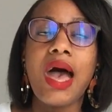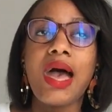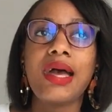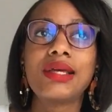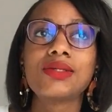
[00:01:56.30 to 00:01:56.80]

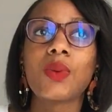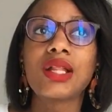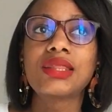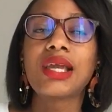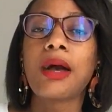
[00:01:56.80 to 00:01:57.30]
And
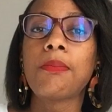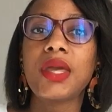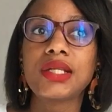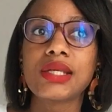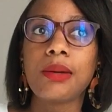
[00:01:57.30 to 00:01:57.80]
one thing I
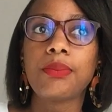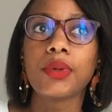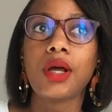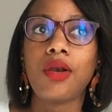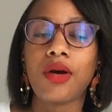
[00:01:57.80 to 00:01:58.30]
picked up
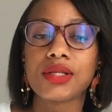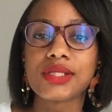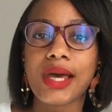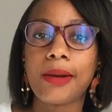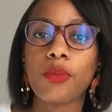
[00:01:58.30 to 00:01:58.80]
a
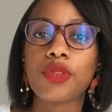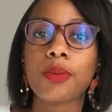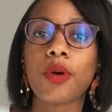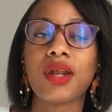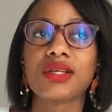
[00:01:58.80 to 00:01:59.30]
lot with the
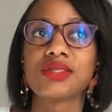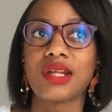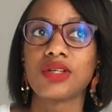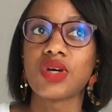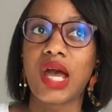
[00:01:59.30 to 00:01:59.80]
products
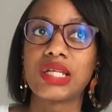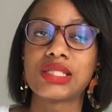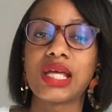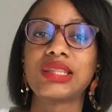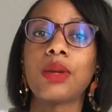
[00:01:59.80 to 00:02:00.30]
that I tried
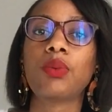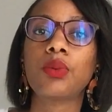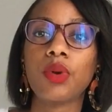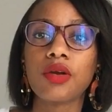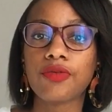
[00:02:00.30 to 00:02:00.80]
is that they
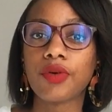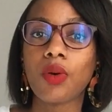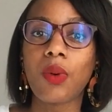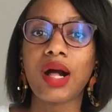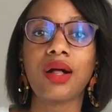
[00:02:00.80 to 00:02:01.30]
would work for
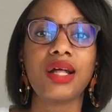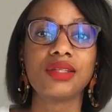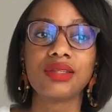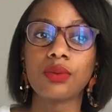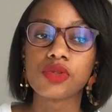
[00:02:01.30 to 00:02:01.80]
a while and
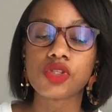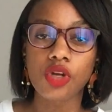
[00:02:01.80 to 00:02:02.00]
then they would